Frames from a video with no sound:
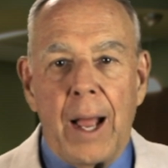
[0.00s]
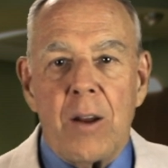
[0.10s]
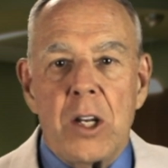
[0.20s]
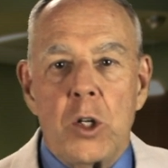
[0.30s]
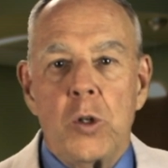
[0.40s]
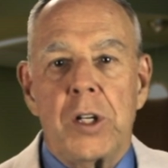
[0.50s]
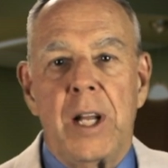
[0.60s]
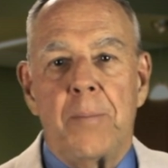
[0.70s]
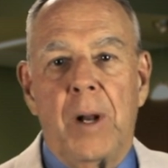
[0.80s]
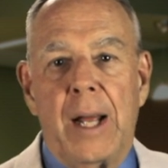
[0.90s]
How did you
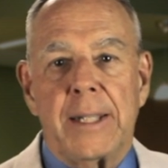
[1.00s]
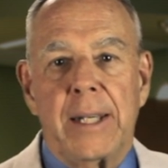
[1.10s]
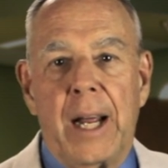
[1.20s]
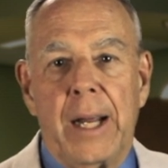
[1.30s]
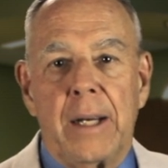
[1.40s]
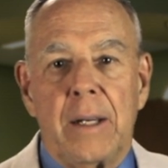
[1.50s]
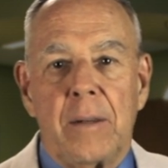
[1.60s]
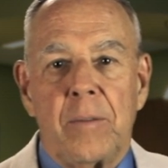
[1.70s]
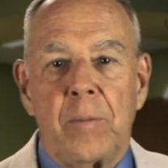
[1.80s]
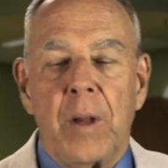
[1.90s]
sleep last night?
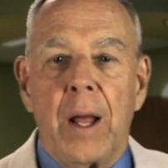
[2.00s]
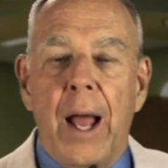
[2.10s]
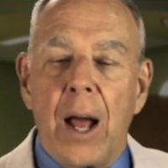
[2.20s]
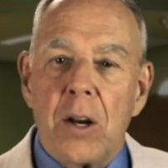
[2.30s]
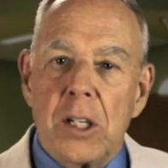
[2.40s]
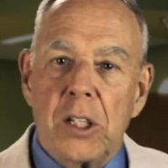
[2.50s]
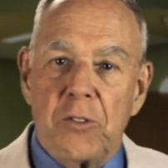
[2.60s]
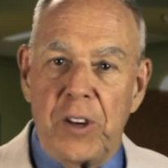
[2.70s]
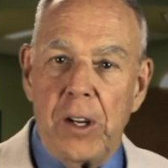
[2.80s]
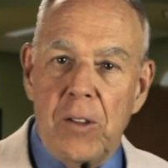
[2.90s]
How did
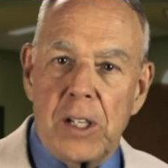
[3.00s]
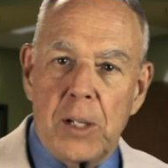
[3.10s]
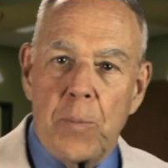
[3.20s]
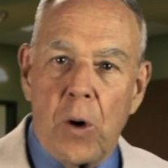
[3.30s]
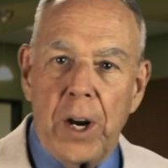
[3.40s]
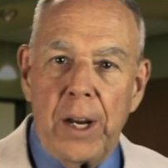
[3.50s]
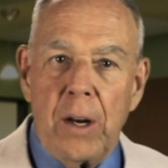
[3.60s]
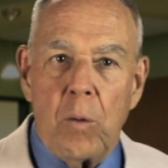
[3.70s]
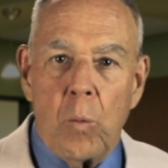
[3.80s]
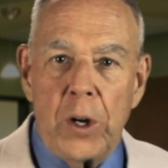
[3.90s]
you feel this
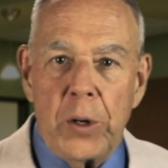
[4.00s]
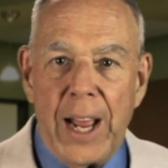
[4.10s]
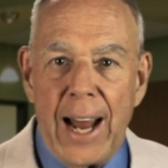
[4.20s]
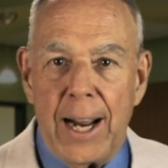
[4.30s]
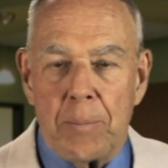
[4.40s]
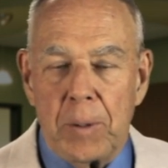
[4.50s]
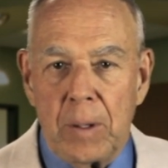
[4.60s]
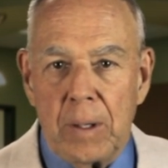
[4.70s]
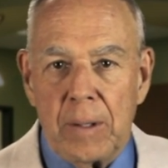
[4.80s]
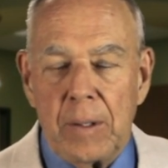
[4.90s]
morning when you got
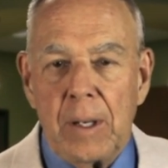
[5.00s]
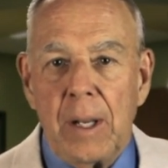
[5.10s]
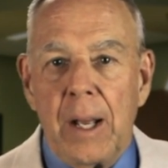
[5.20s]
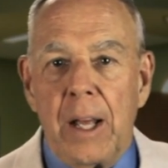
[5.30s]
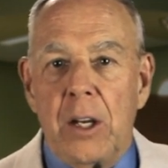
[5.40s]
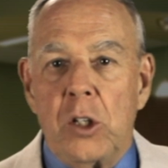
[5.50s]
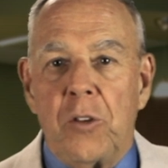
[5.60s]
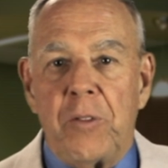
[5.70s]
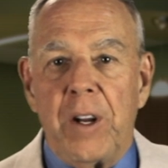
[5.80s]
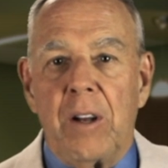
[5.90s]
up?
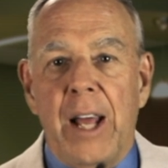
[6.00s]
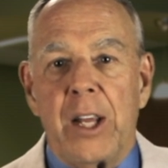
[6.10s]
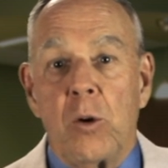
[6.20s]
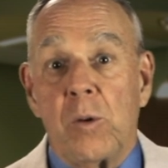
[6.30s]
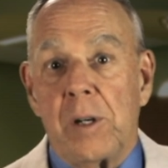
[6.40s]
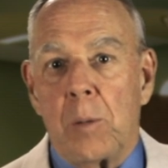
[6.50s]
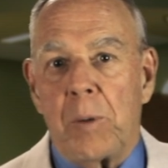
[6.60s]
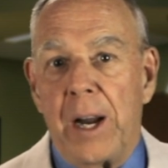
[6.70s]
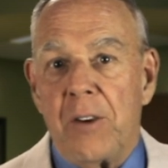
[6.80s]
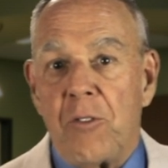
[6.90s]
Did you feel like you were in
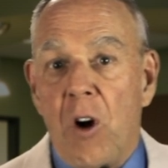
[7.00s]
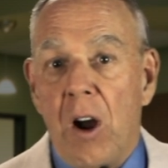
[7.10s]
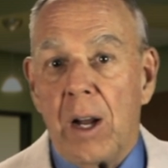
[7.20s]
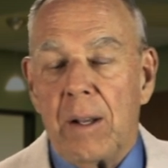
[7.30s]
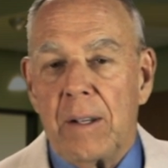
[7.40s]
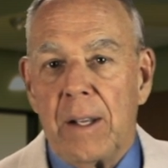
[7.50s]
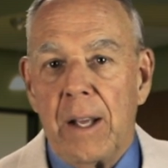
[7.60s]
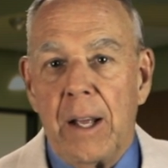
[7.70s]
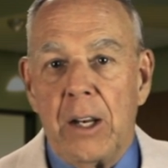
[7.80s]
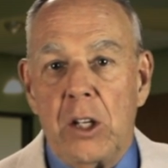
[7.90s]
a brain fog?
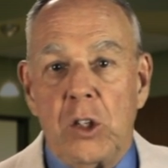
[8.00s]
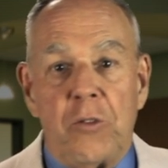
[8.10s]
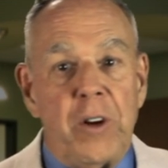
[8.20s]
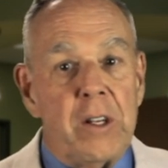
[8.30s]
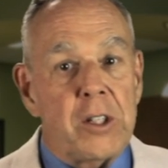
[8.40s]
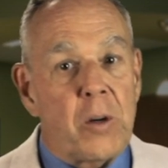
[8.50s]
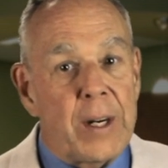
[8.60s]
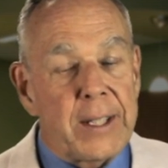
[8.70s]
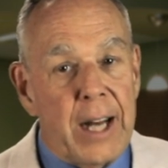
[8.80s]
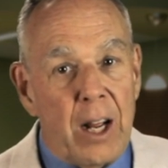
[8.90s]
Did you feel
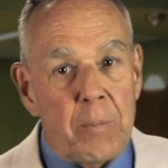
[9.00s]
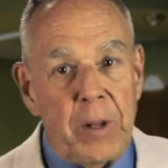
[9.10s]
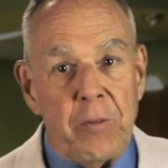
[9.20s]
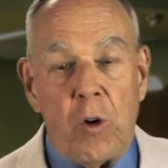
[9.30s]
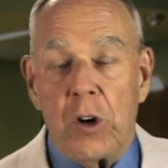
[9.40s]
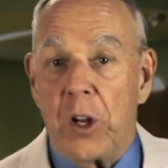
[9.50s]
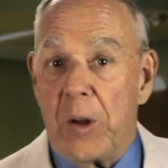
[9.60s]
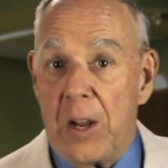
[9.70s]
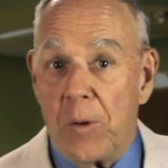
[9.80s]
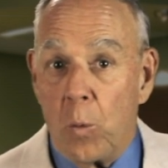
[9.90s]
stressed out before
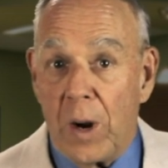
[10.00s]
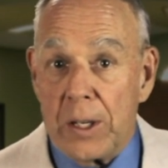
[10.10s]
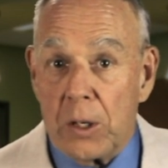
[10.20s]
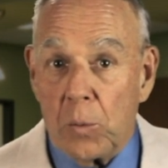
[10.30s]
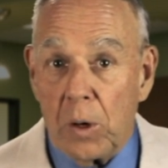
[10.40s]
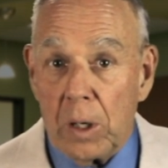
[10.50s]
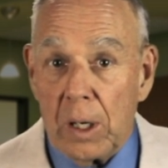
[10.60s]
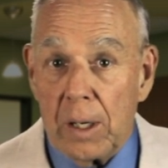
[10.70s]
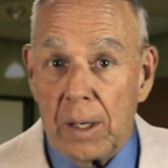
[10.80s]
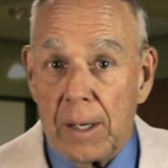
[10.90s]
you even went to
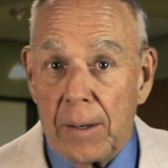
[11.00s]
work?